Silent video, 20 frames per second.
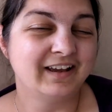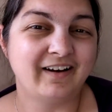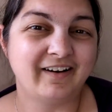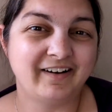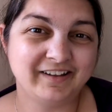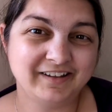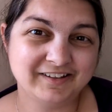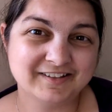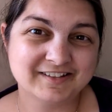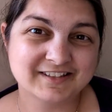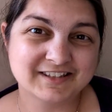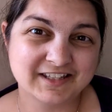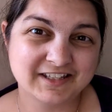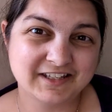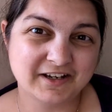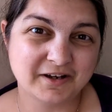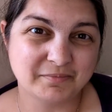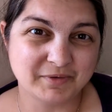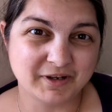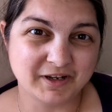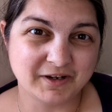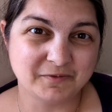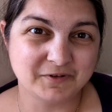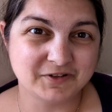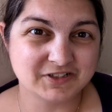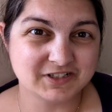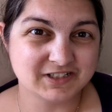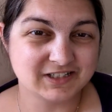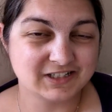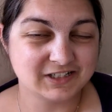I use the Yummy,
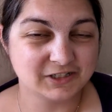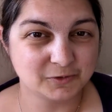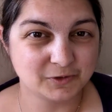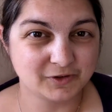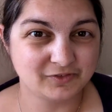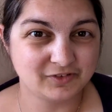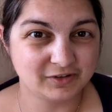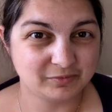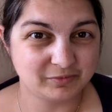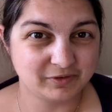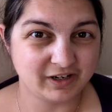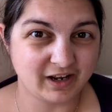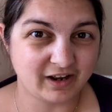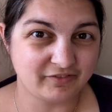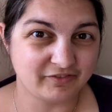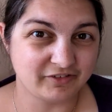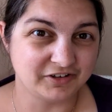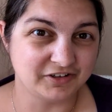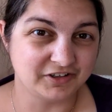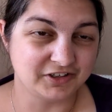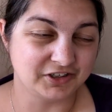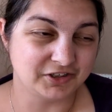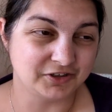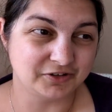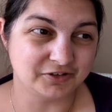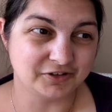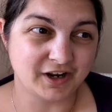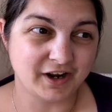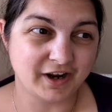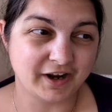which is the equivalent we have here in
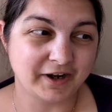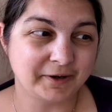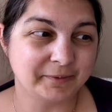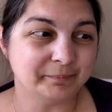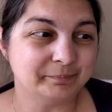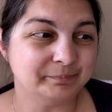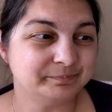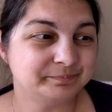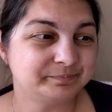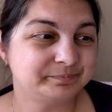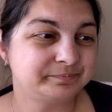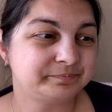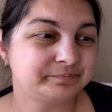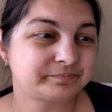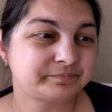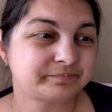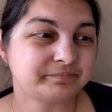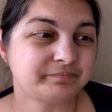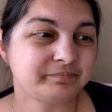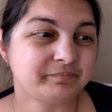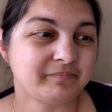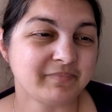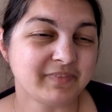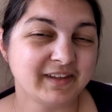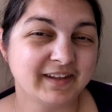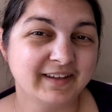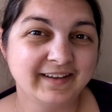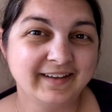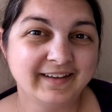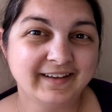the UK.
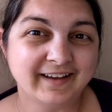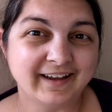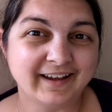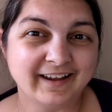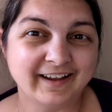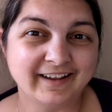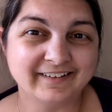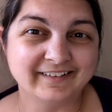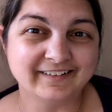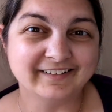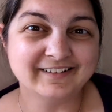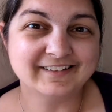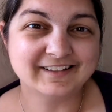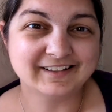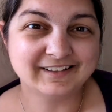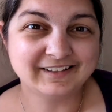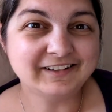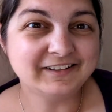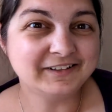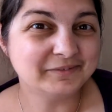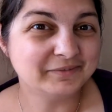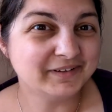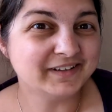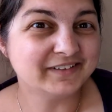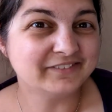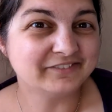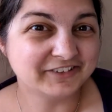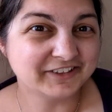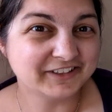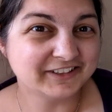And it's a little
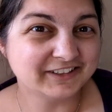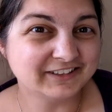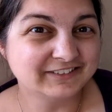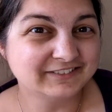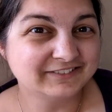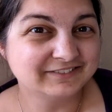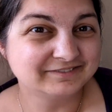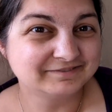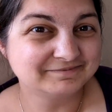bit thinner.